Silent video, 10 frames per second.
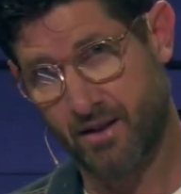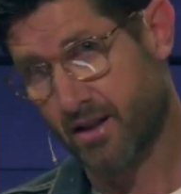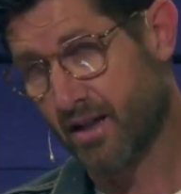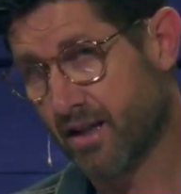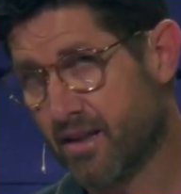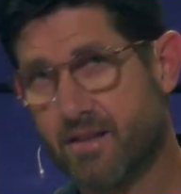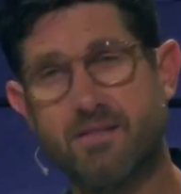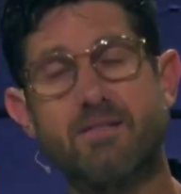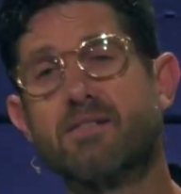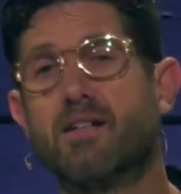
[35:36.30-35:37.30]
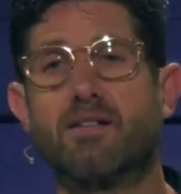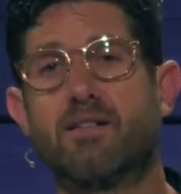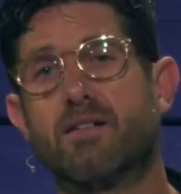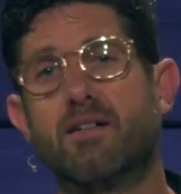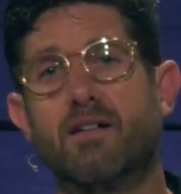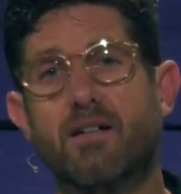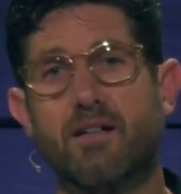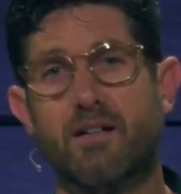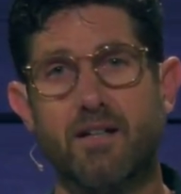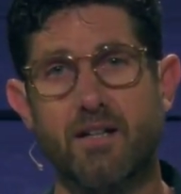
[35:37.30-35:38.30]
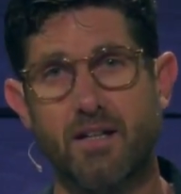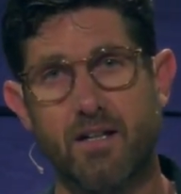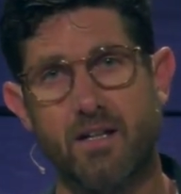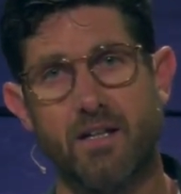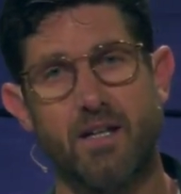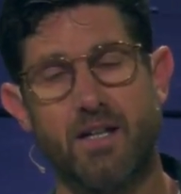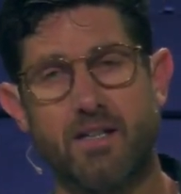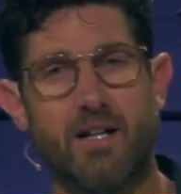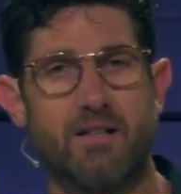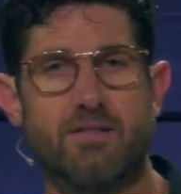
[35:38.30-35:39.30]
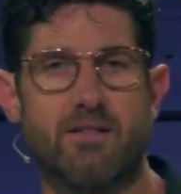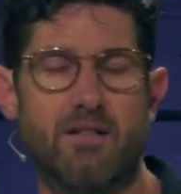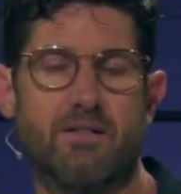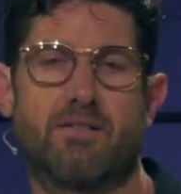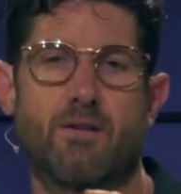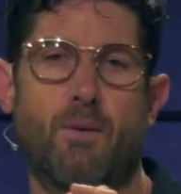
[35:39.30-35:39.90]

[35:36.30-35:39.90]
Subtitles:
And this is it. And God says,